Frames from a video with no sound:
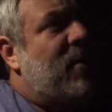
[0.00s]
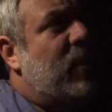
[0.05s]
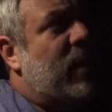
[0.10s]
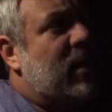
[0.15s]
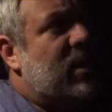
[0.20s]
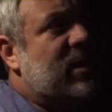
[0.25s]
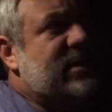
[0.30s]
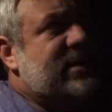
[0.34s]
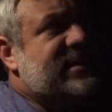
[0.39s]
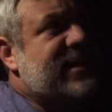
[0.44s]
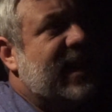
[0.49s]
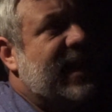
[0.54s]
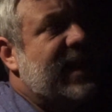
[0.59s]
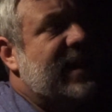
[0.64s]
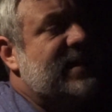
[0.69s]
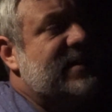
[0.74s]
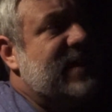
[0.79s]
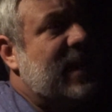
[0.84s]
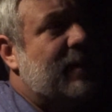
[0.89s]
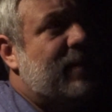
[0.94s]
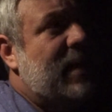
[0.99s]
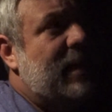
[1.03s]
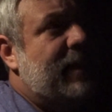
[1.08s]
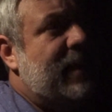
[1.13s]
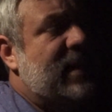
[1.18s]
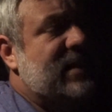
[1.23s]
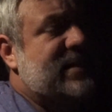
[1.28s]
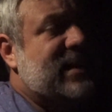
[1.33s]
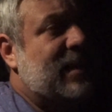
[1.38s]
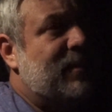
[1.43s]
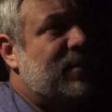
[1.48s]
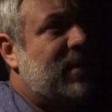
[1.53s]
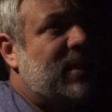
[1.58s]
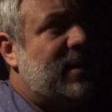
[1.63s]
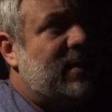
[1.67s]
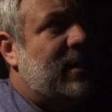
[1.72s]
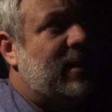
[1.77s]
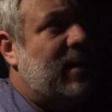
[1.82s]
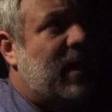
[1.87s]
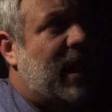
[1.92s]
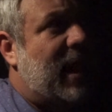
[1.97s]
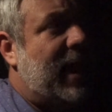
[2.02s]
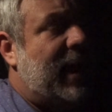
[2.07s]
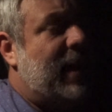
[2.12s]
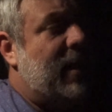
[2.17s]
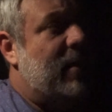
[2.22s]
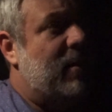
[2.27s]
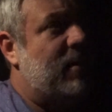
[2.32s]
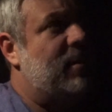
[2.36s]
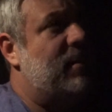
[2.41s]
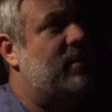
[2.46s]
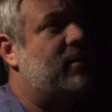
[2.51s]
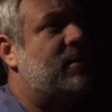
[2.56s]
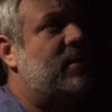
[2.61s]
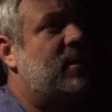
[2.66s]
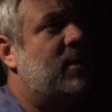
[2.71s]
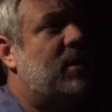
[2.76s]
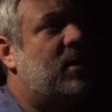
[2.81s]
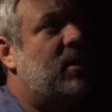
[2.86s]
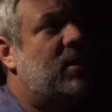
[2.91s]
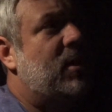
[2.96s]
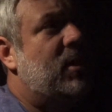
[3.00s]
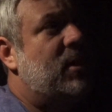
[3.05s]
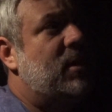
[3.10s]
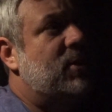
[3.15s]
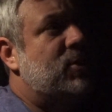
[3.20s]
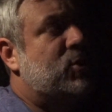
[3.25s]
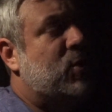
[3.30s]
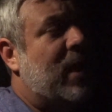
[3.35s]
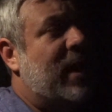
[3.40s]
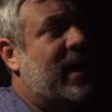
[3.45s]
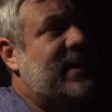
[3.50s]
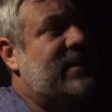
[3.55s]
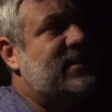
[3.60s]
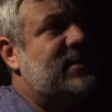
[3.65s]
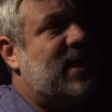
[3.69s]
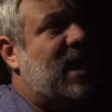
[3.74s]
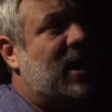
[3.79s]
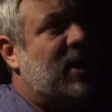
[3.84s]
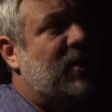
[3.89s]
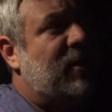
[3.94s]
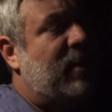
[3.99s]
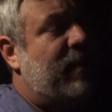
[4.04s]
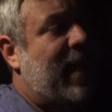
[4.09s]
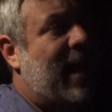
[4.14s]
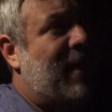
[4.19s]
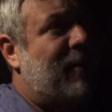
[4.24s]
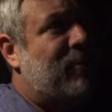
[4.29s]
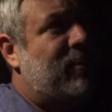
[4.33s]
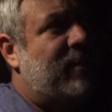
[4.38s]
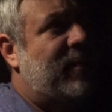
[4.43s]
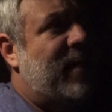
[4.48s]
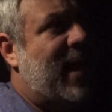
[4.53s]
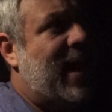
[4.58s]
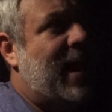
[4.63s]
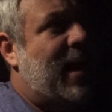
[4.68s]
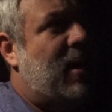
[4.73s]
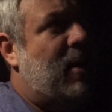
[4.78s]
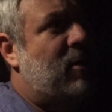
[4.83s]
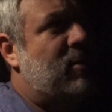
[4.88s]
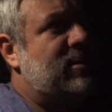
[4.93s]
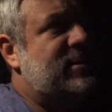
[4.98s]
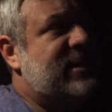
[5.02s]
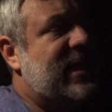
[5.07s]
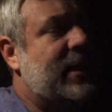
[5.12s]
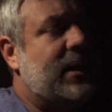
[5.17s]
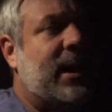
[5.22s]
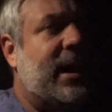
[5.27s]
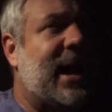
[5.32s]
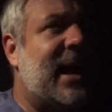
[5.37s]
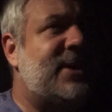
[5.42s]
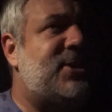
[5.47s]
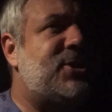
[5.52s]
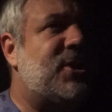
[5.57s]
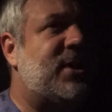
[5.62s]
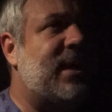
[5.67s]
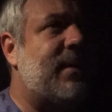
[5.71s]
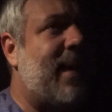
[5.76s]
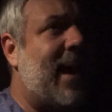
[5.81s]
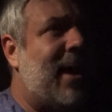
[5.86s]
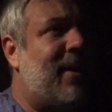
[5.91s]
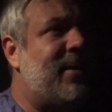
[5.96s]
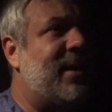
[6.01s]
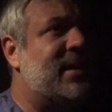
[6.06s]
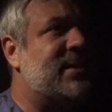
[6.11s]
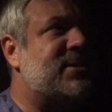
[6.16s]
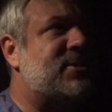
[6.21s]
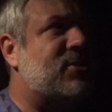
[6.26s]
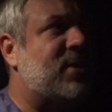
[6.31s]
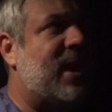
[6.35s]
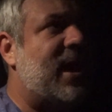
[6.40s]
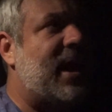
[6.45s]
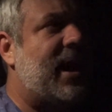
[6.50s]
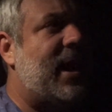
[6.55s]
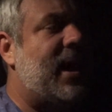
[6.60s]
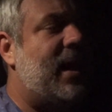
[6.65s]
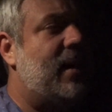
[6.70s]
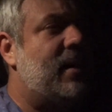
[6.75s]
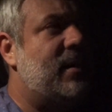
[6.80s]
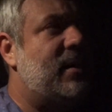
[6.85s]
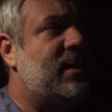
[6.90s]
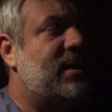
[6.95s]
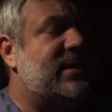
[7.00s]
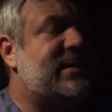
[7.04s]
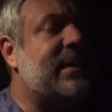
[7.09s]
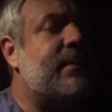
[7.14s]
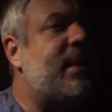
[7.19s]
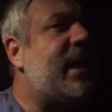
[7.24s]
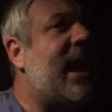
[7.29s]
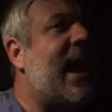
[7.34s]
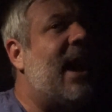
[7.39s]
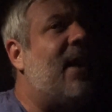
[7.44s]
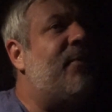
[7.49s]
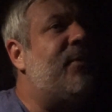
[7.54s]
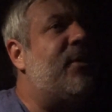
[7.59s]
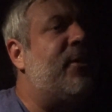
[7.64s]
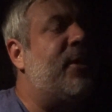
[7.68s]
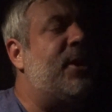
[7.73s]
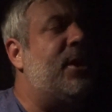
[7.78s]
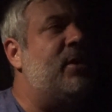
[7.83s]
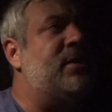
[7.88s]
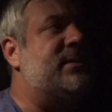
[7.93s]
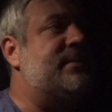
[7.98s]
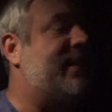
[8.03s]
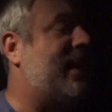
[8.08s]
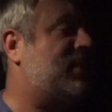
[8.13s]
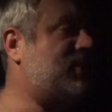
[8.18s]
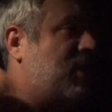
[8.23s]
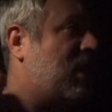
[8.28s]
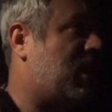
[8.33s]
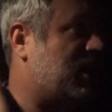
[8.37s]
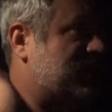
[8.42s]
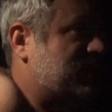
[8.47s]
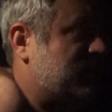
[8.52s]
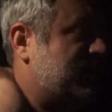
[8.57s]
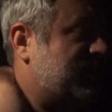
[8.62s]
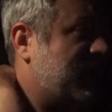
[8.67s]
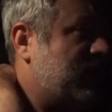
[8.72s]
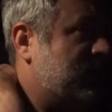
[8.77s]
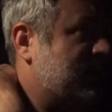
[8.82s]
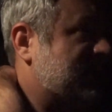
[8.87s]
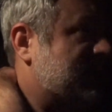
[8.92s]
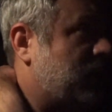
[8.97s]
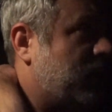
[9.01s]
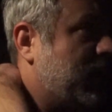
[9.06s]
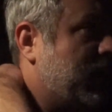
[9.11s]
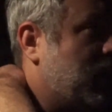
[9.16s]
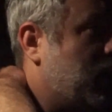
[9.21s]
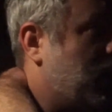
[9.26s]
the weirdest thing is like Pee-Pee is completely like trained to not go to the bathroom in the house, and like I took him out yesterday. Somebody out there that knows about dogs will know what's going